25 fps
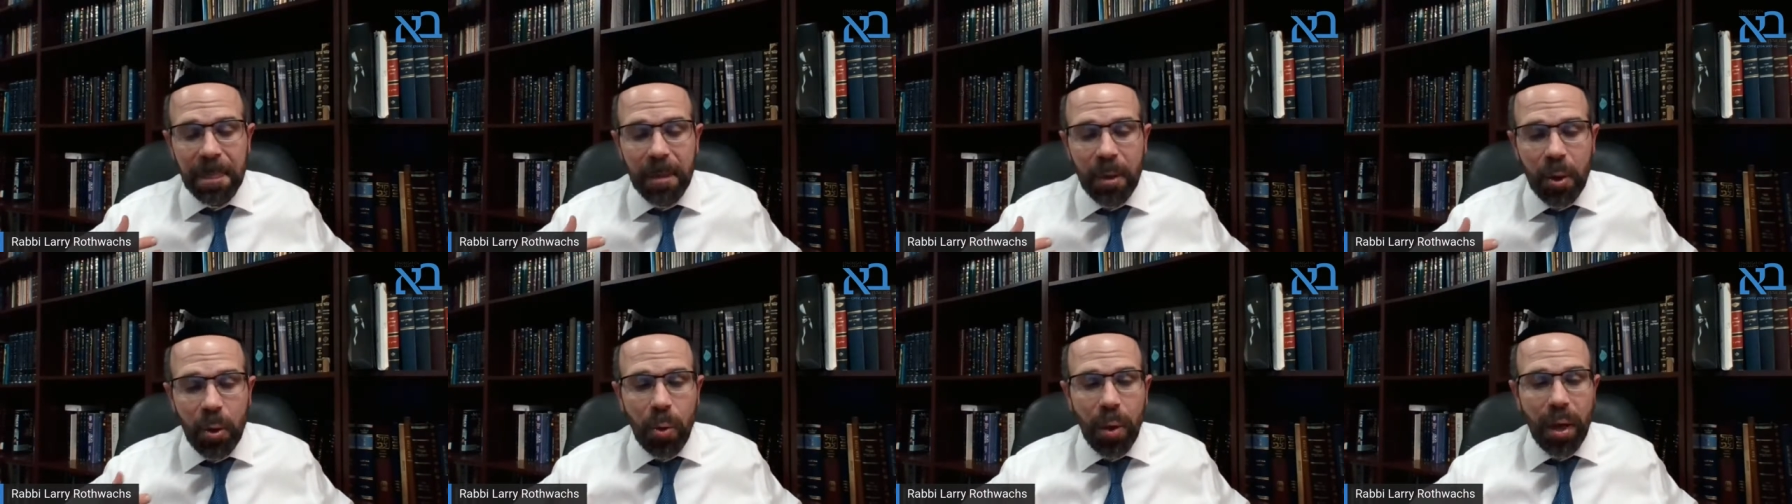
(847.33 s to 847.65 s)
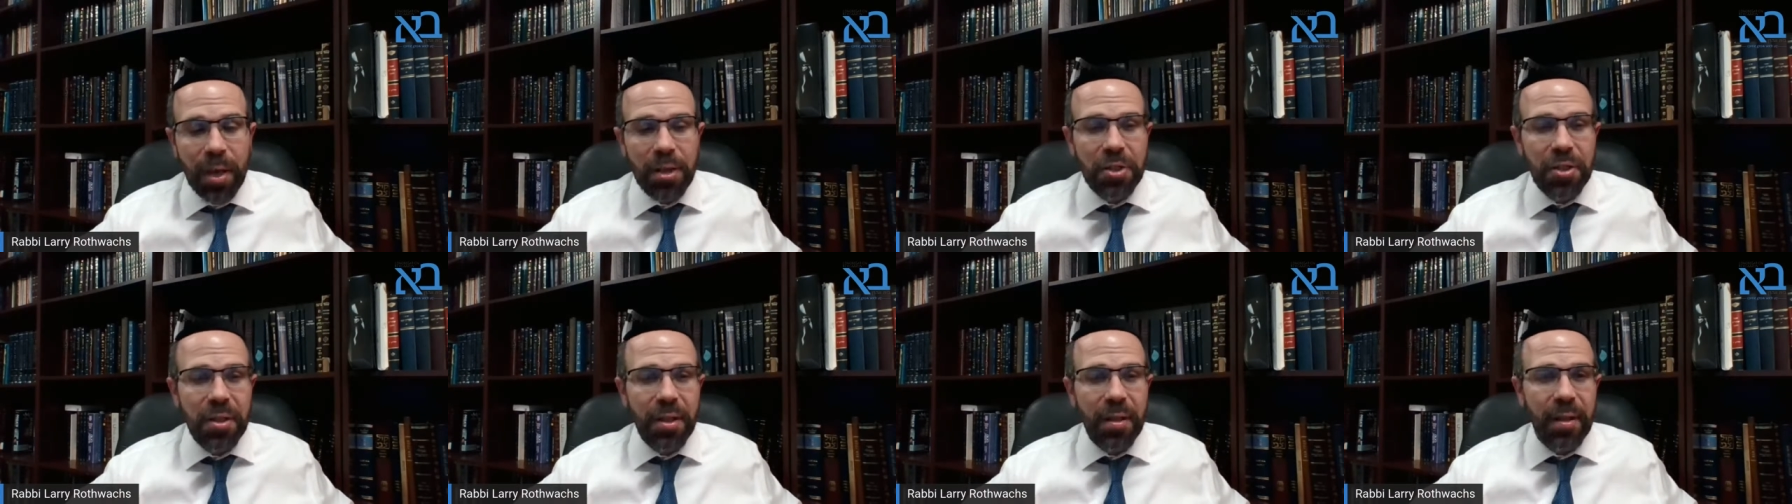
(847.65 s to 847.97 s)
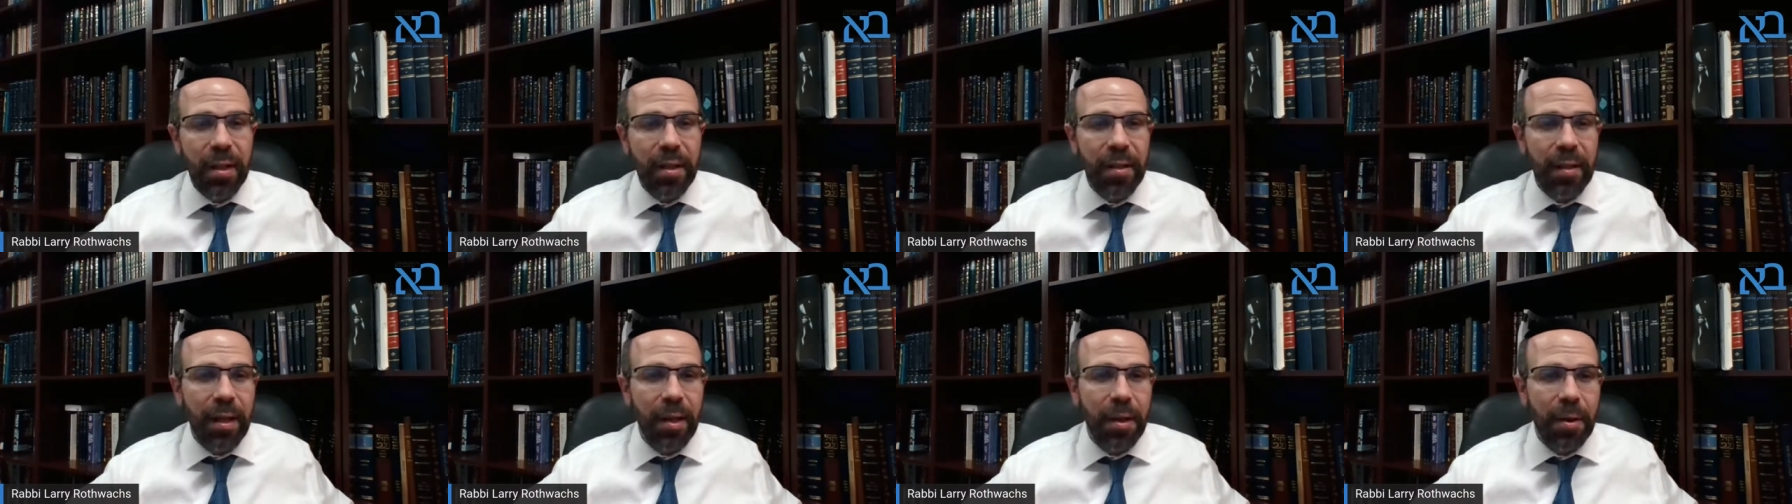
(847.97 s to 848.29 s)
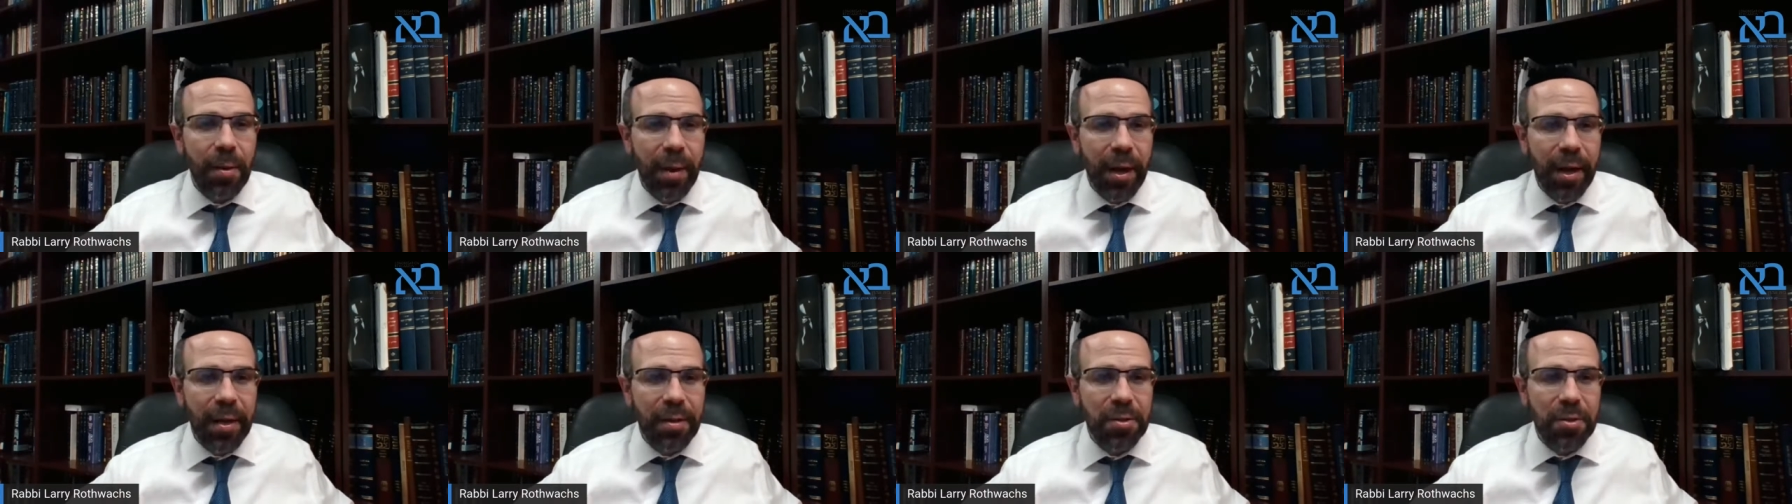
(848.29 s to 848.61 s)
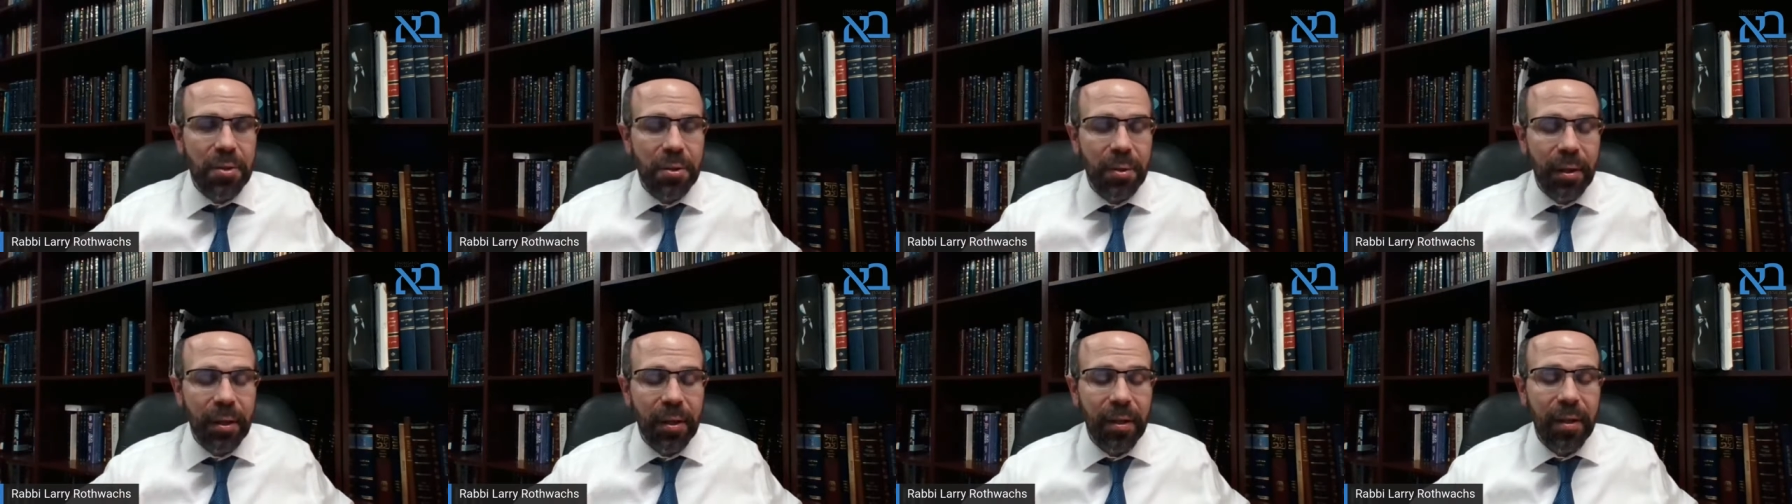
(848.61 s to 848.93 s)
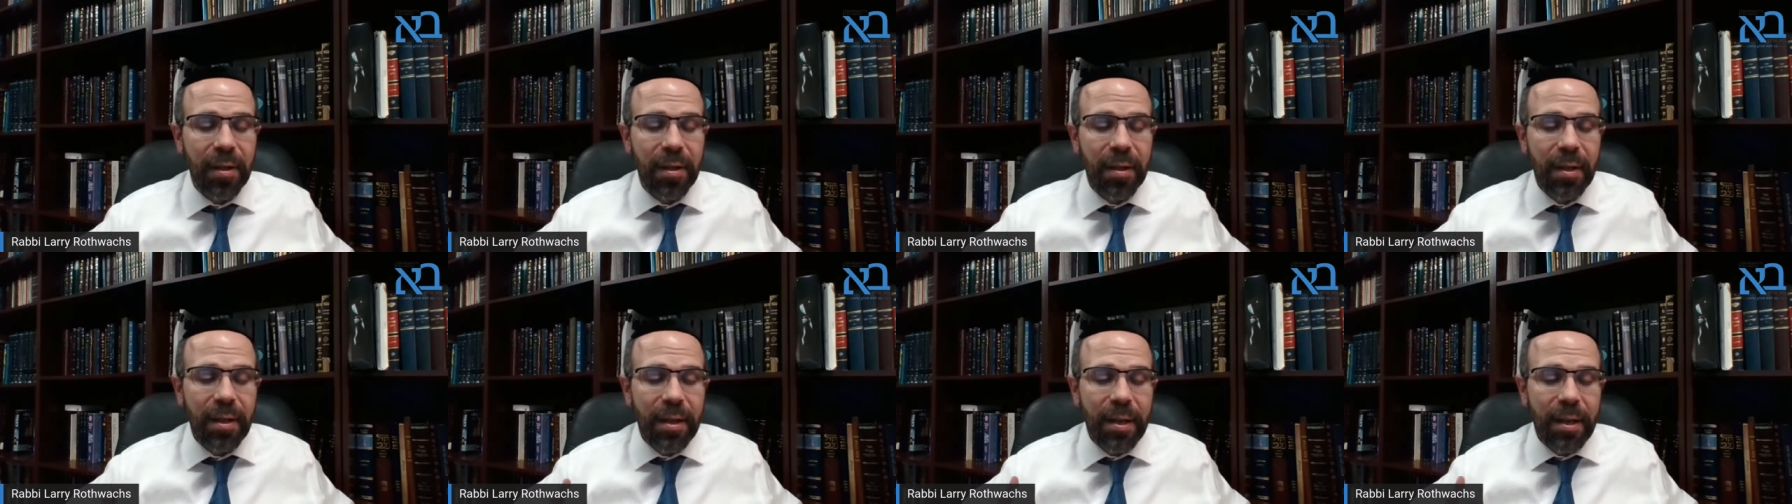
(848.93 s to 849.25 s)
question that they are answering
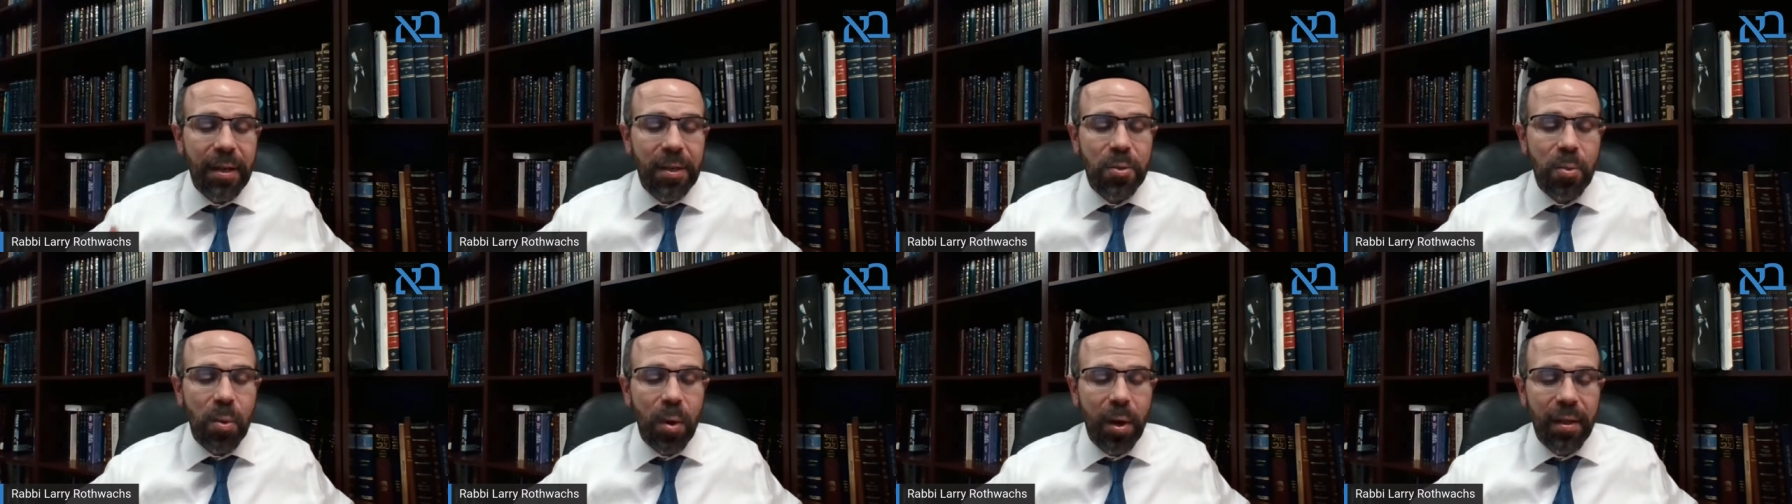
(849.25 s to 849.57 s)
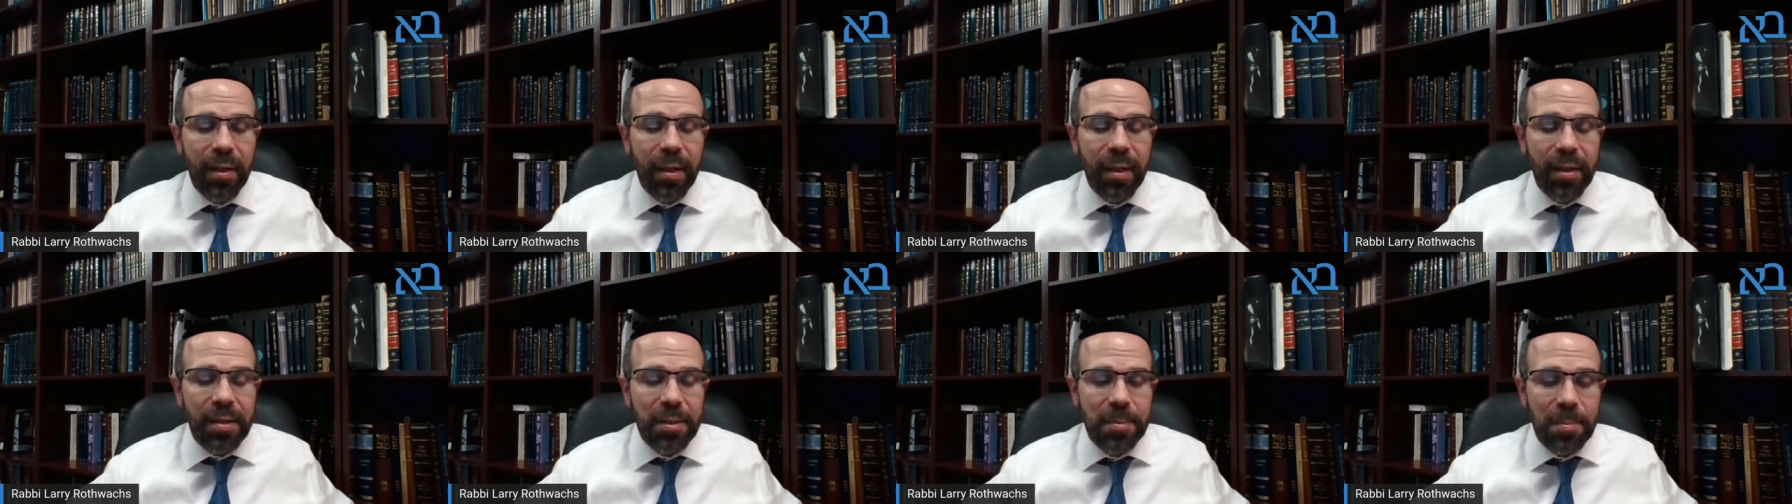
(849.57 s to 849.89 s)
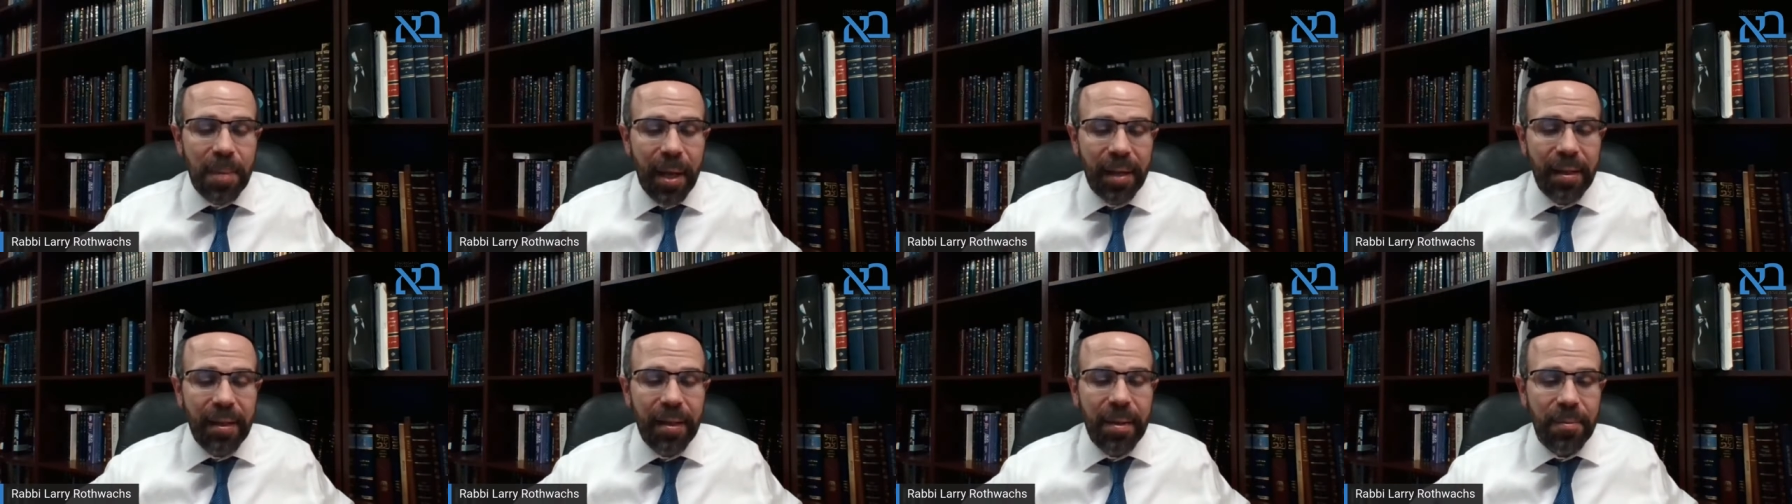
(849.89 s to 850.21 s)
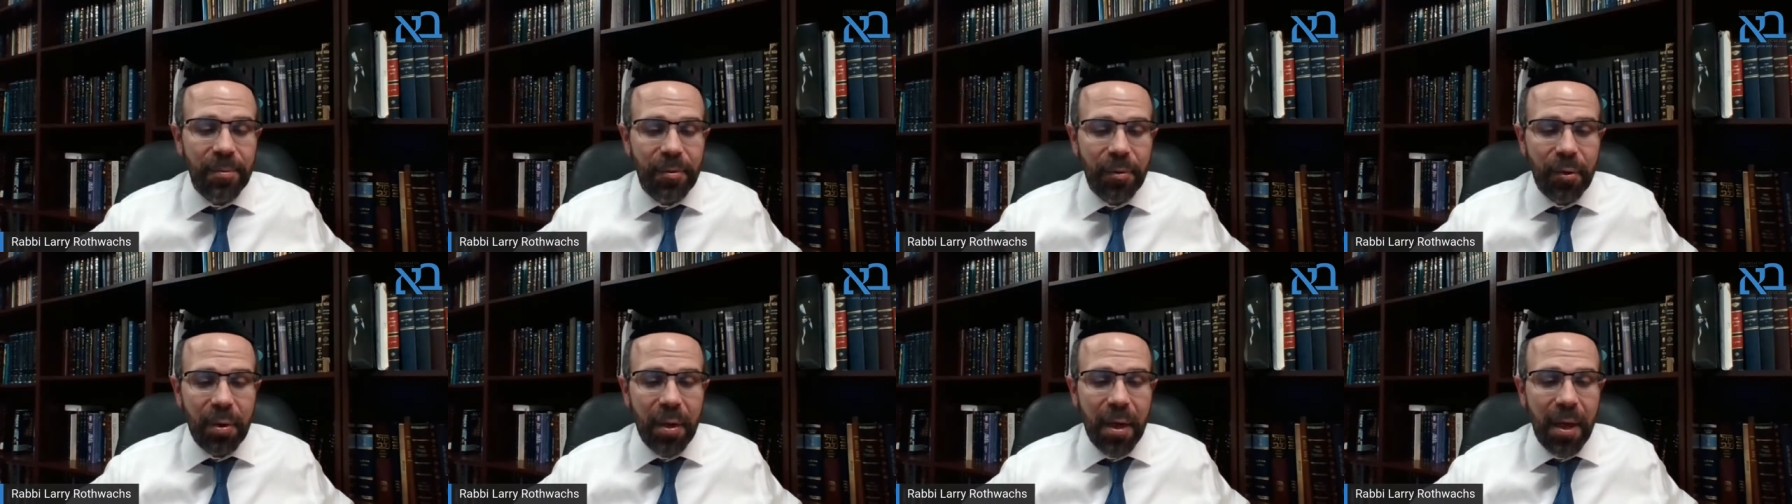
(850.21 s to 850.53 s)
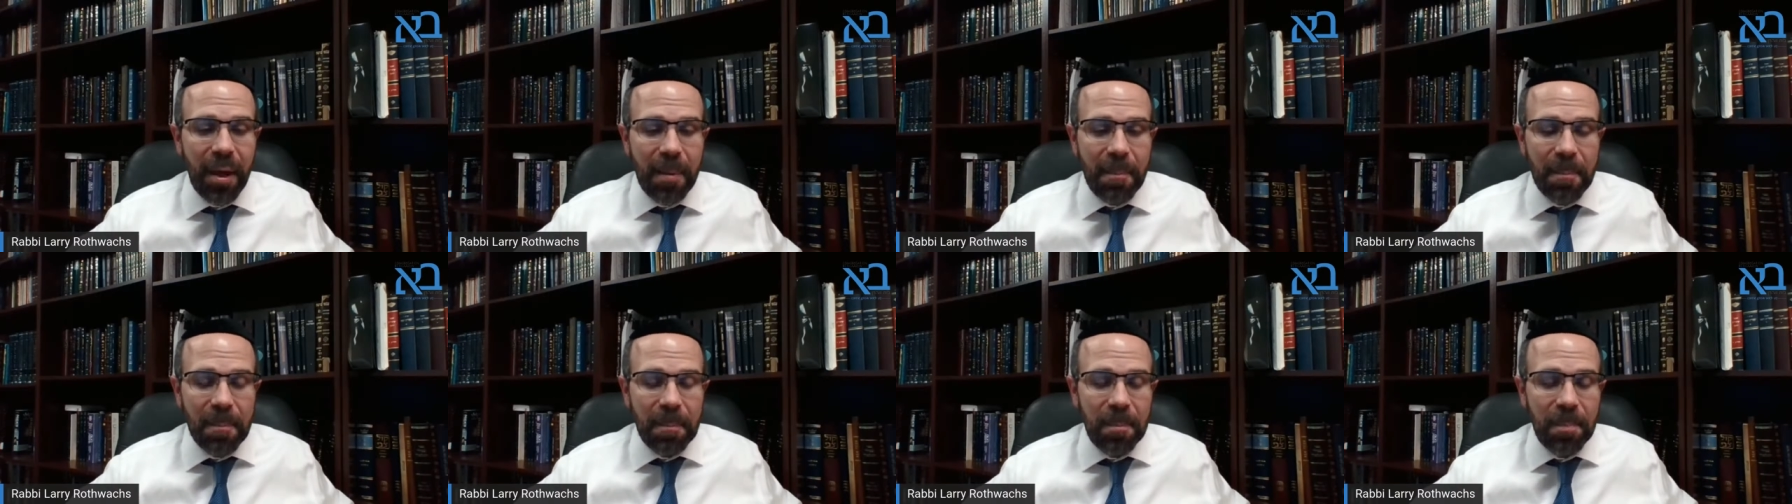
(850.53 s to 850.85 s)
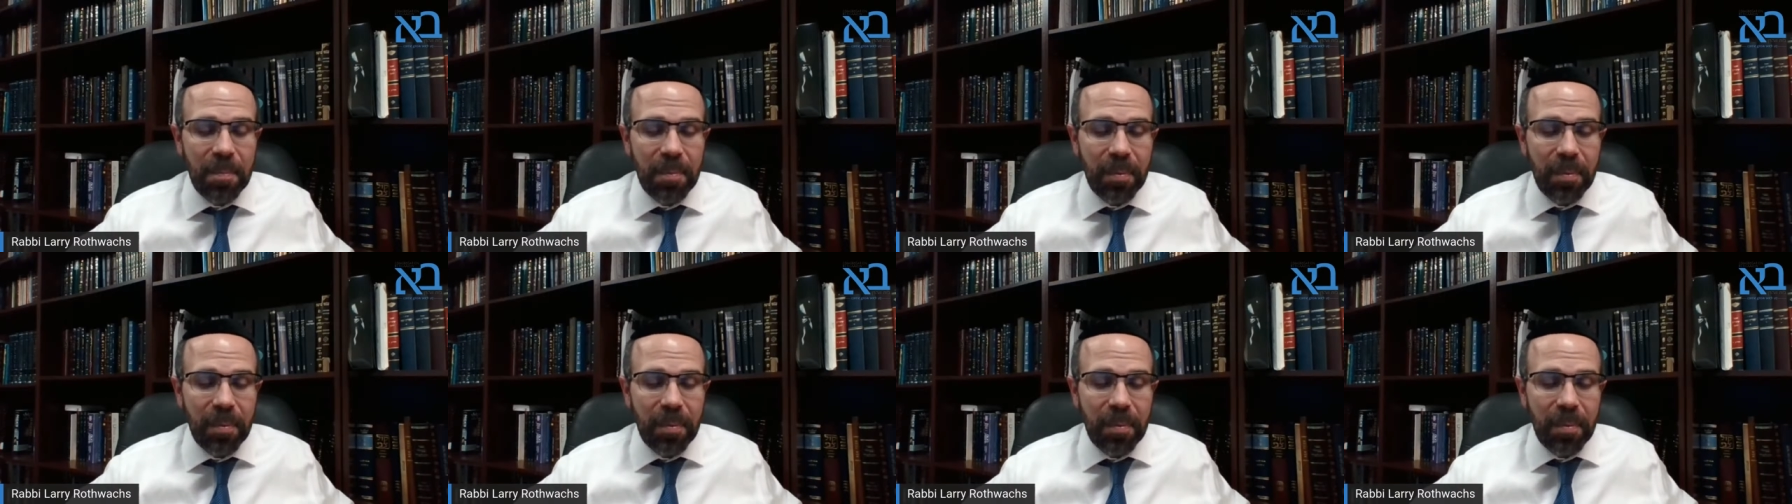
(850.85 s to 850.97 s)
is one that is matin for them.